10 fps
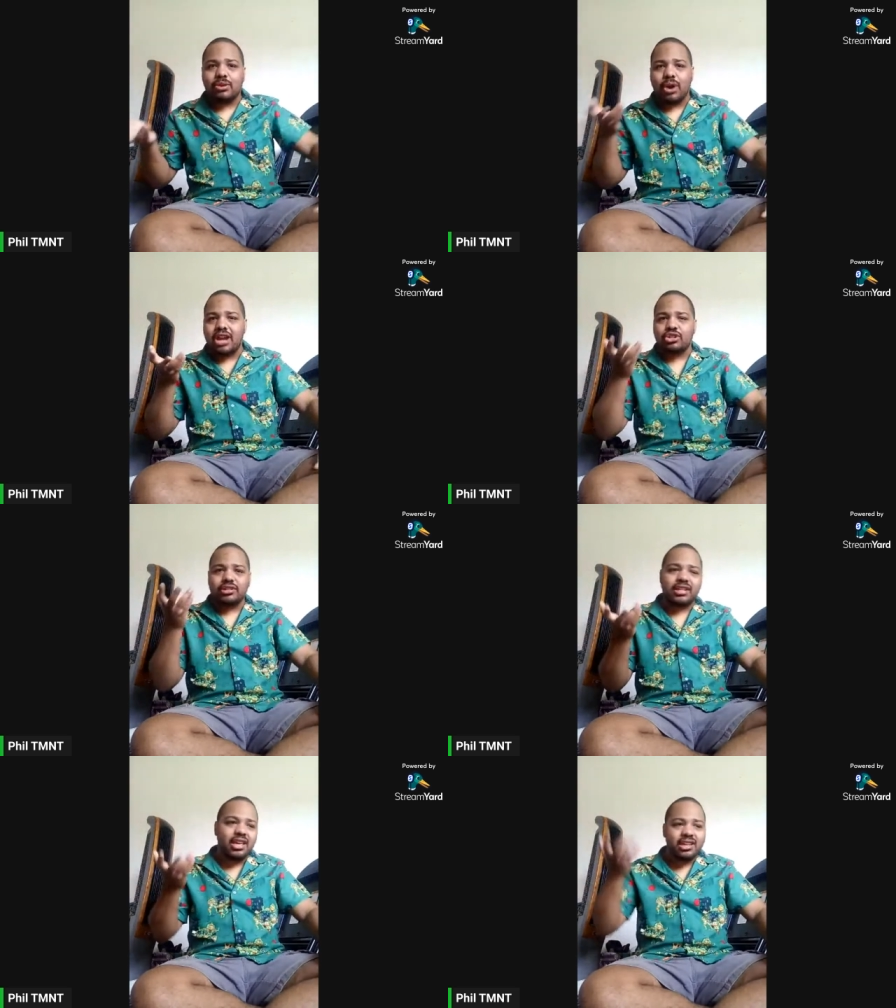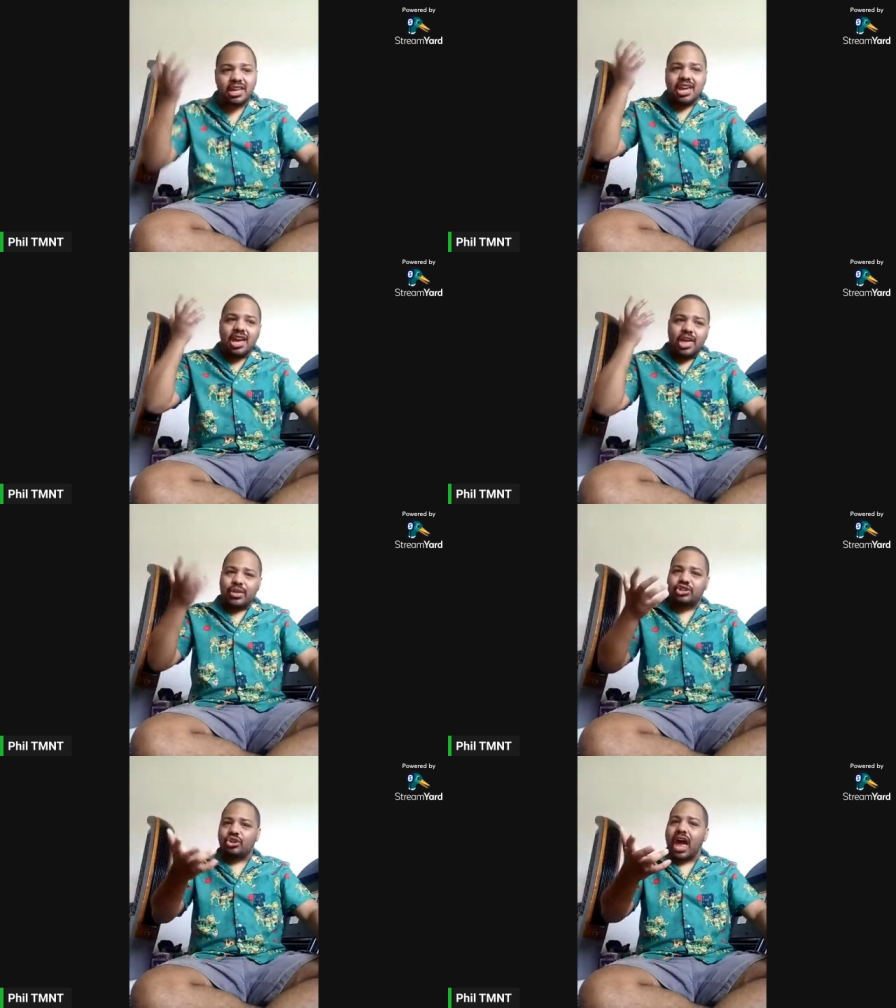What I just said, they
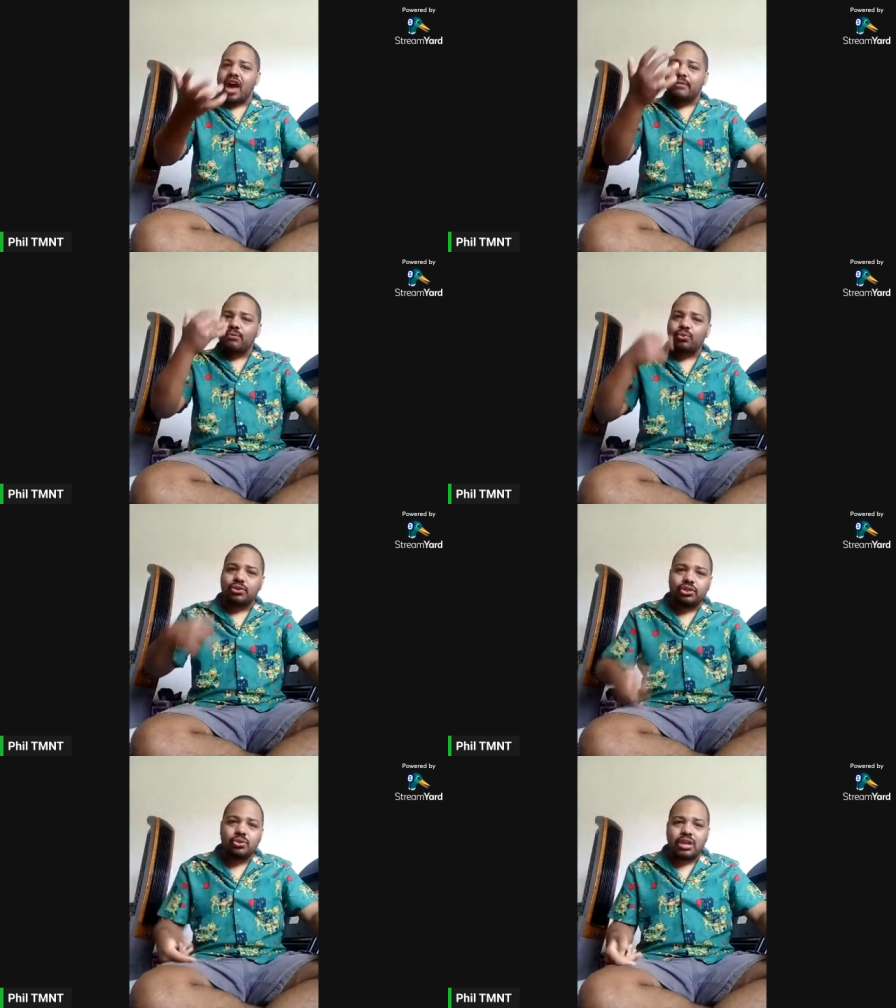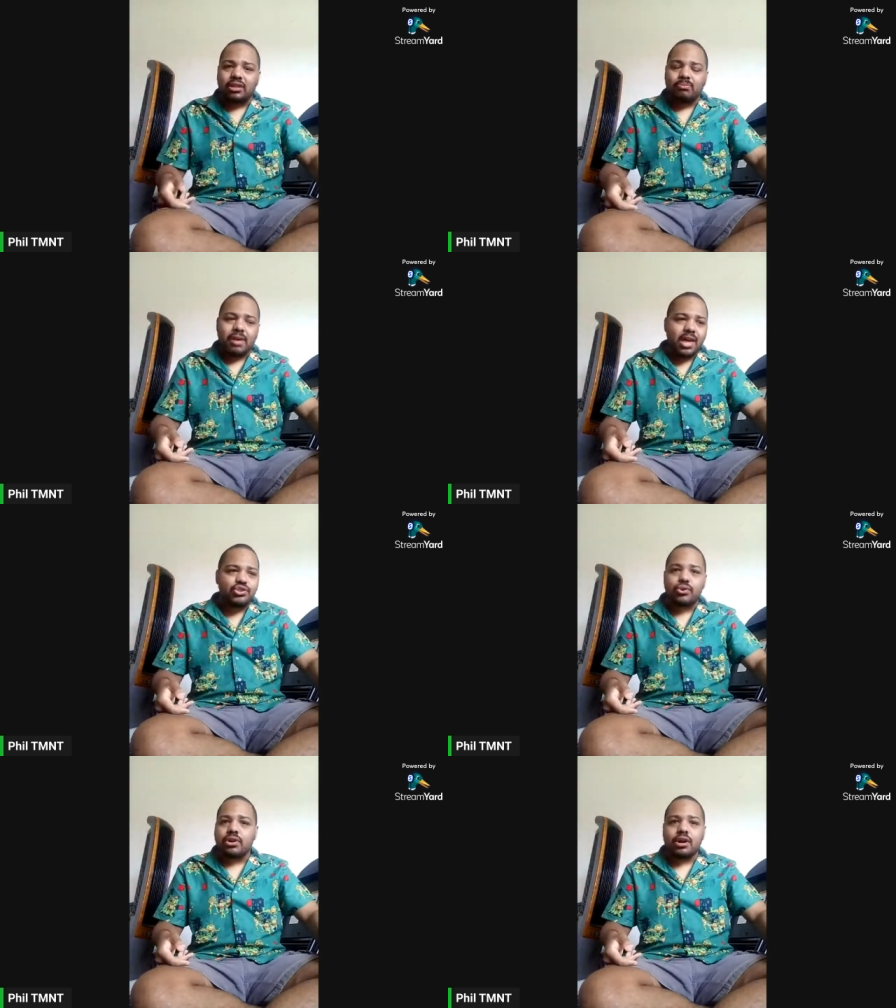should have with Luke and
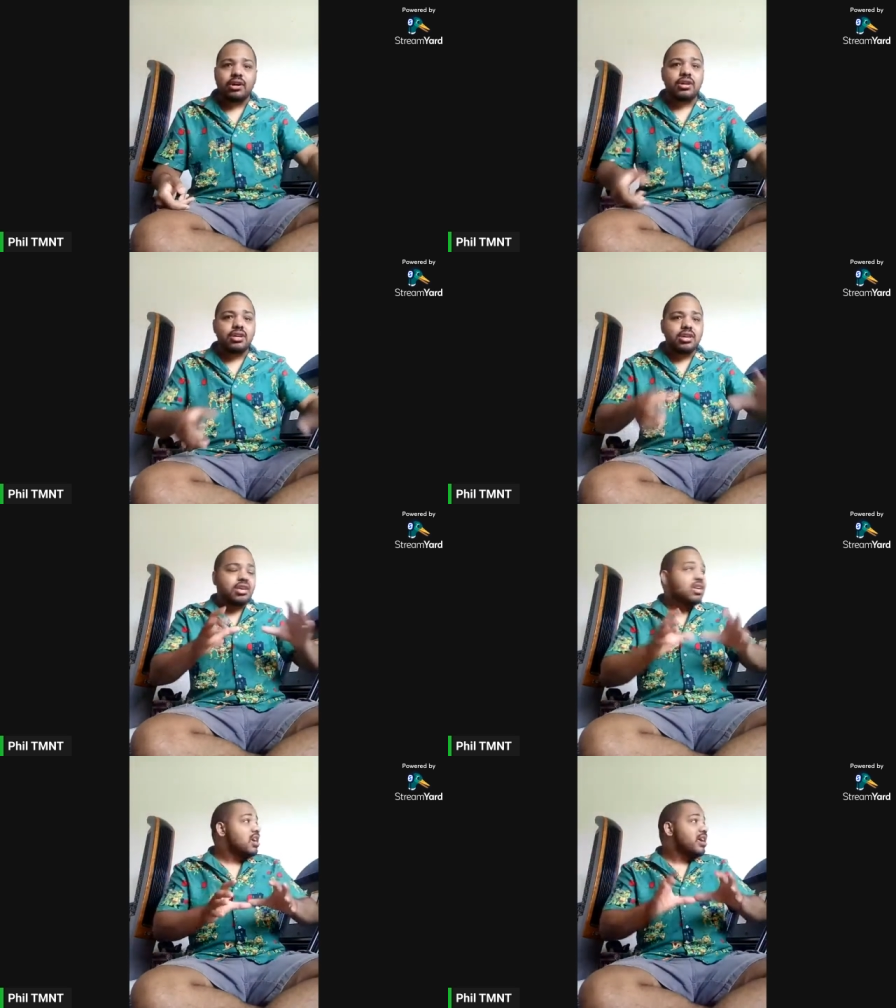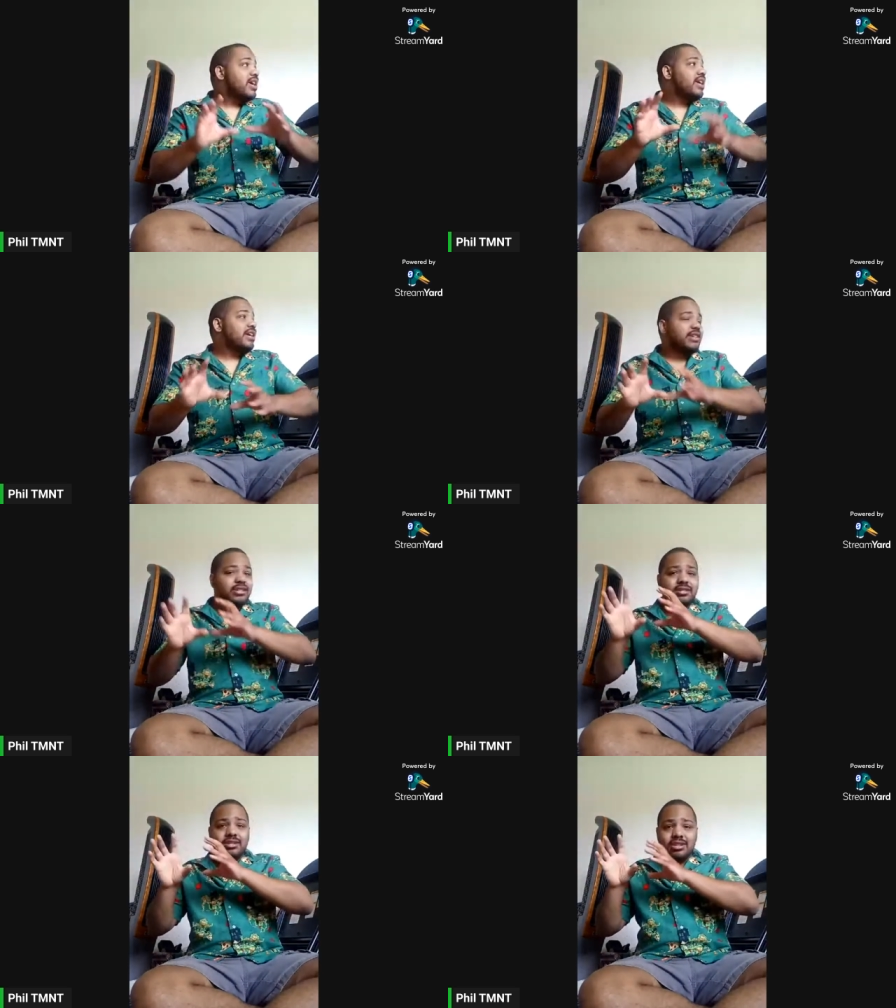Ahsoka
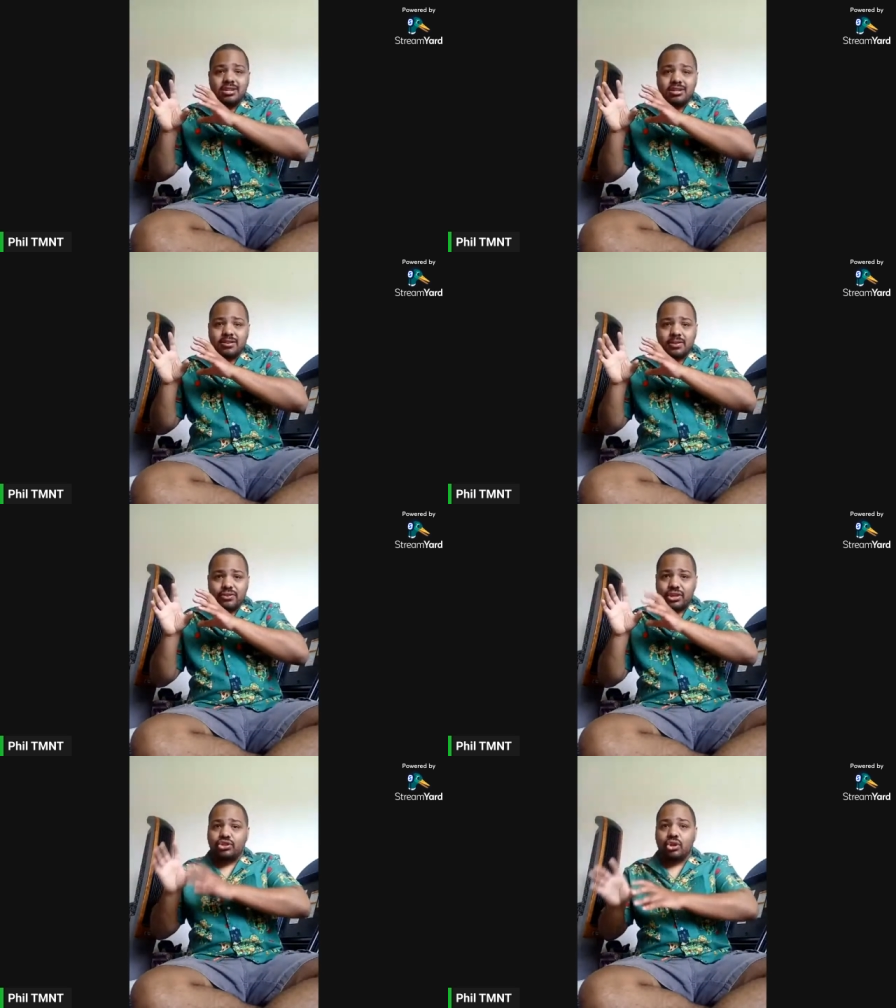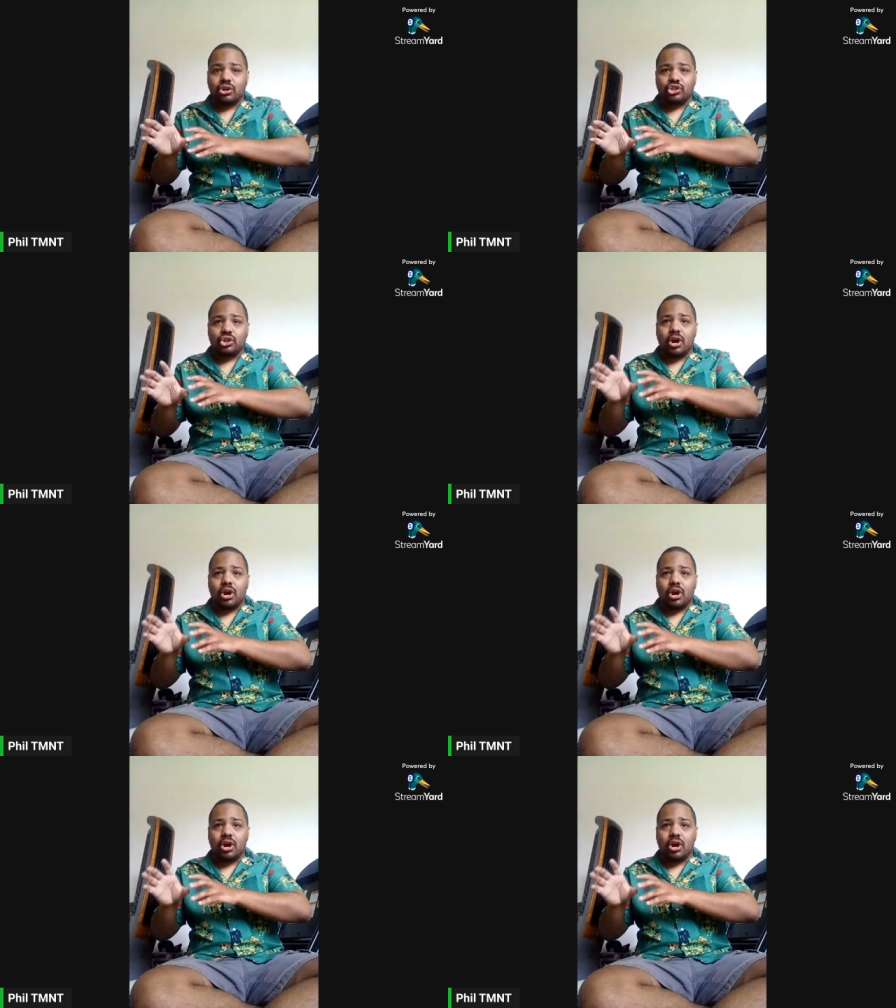in the Ahsoka show.